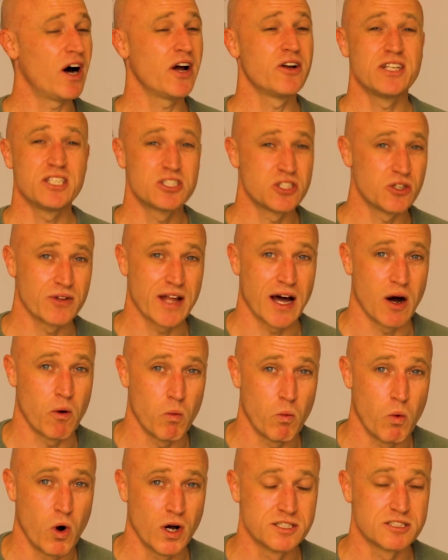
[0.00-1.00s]
I only do that
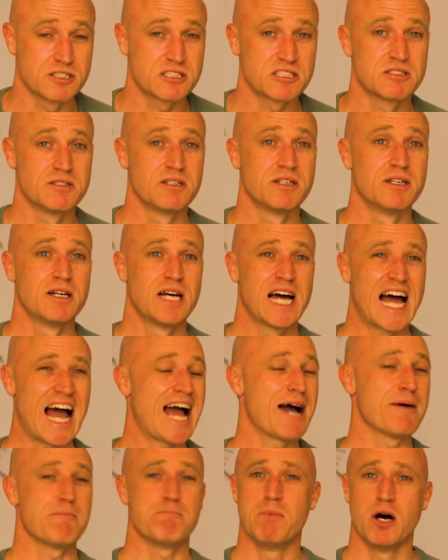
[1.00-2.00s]
once,
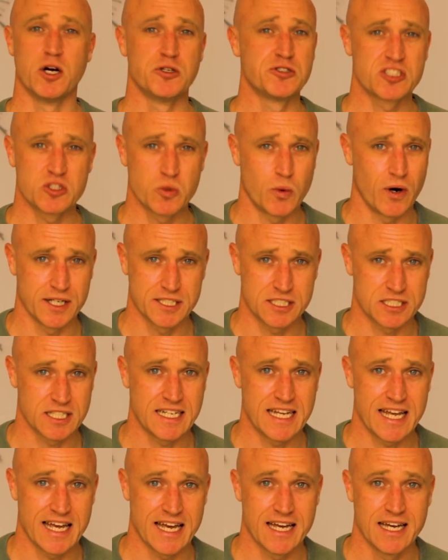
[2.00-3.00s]
at most twice a
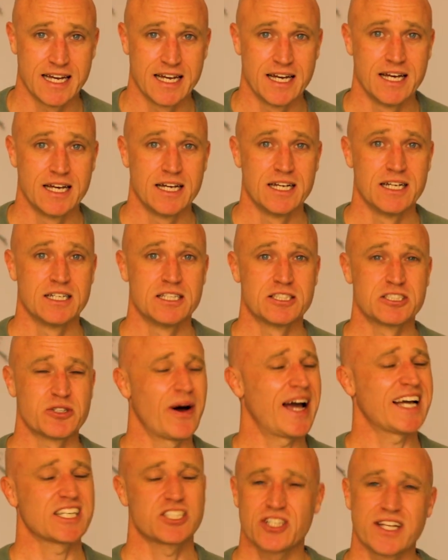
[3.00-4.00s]
year.
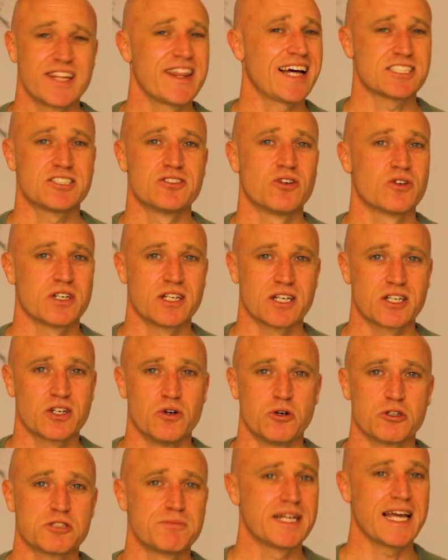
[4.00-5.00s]
So actually that's not going to
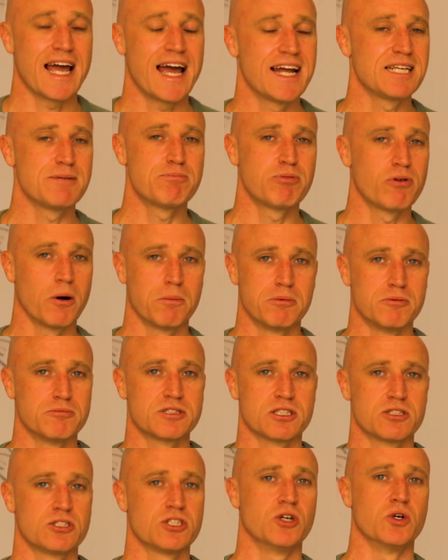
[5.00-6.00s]
cause me any
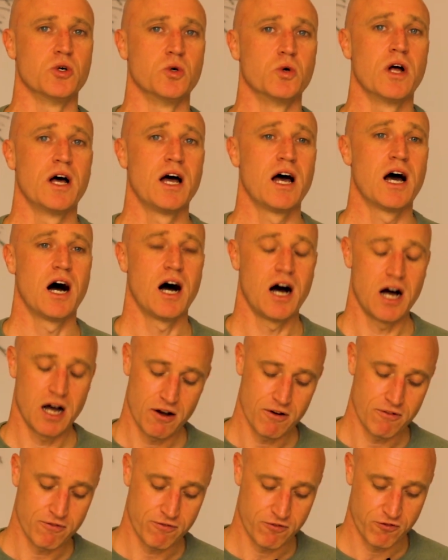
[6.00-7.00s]
problems at all.
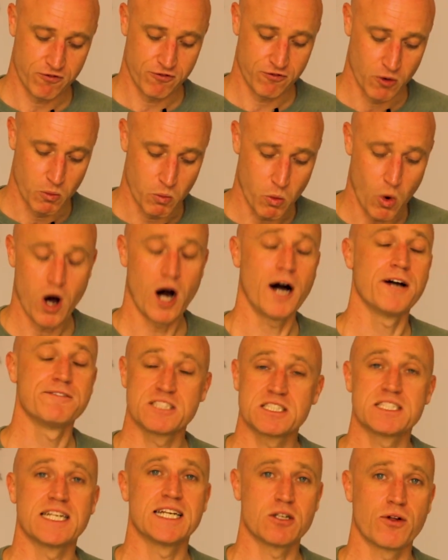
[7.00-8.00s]
From what I've
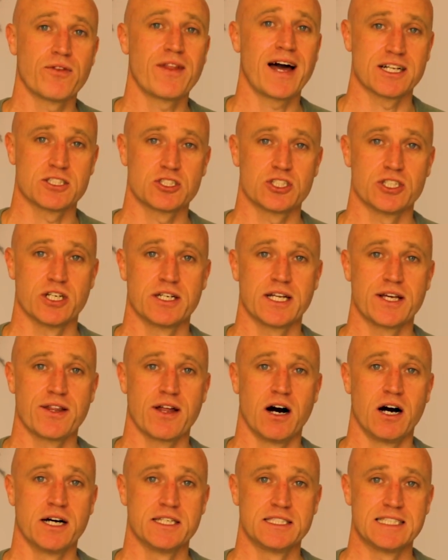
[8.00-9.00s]
seen on that journey
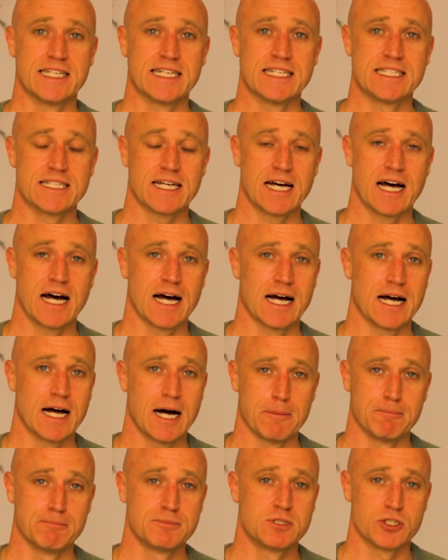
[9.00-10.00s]
that I did
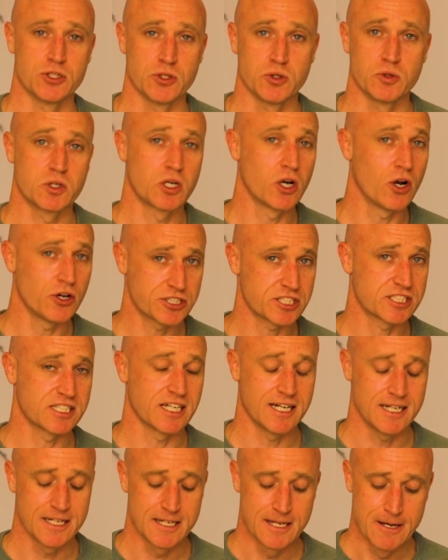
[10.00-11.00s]
up to
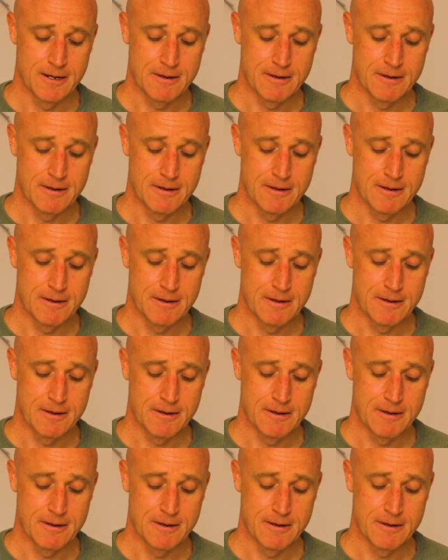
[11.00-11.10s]
Gloucester,